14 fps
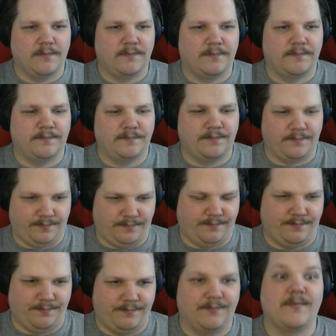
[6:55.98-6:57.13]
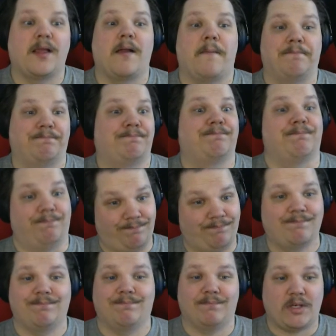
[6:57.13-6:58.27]
Oh, I know. It's house
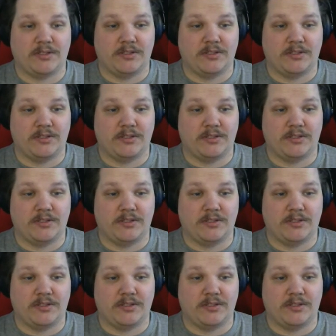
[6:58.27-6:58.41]
plant. So